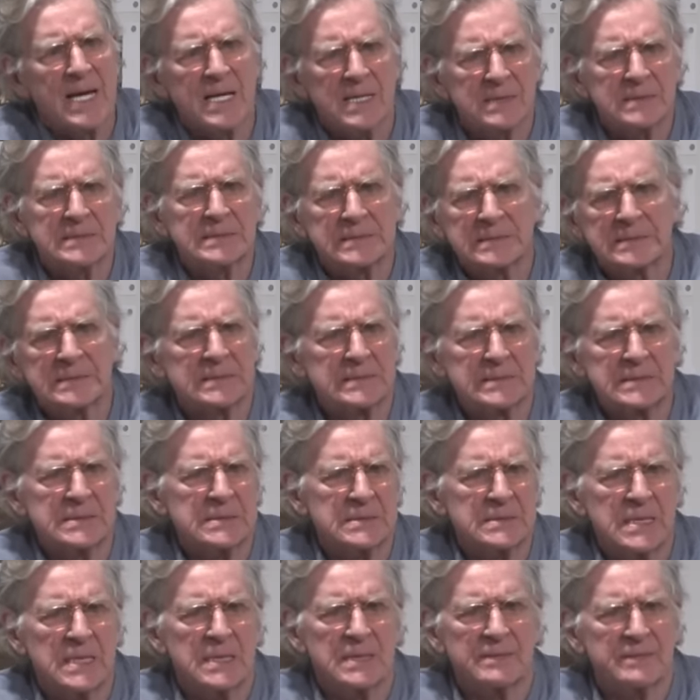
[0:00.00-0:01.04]
It's
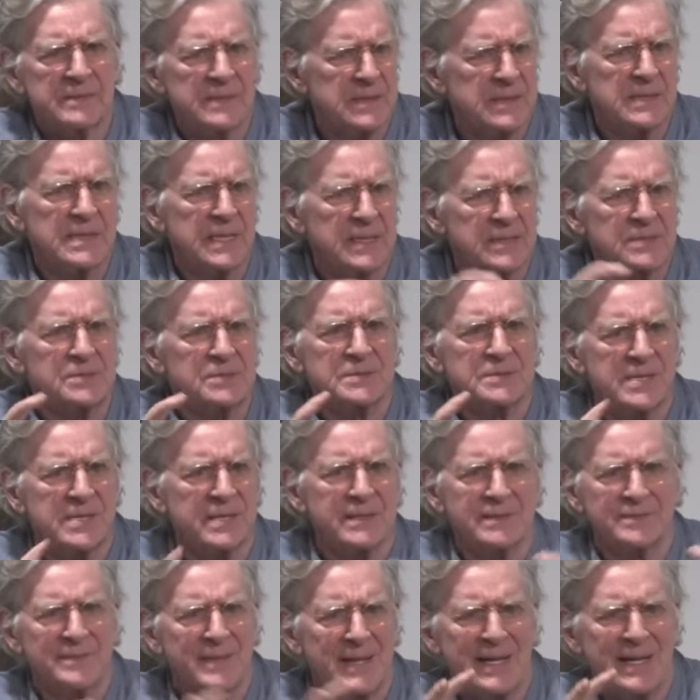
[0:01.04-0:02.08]
not even an exoteric
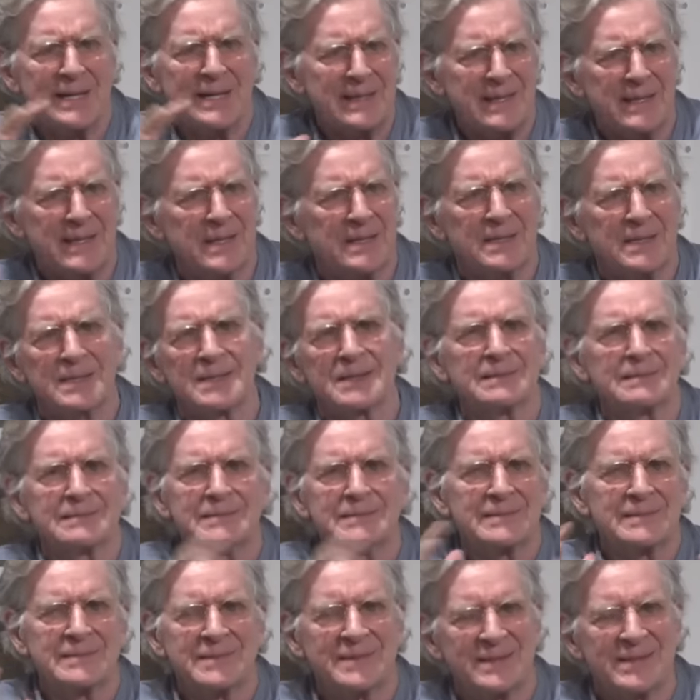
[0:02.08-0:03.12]

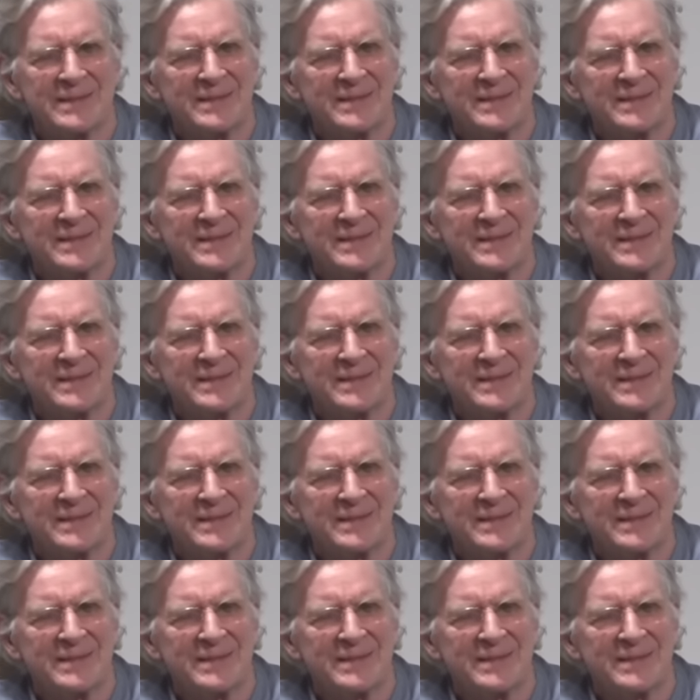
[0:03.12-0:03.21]
Mahayana.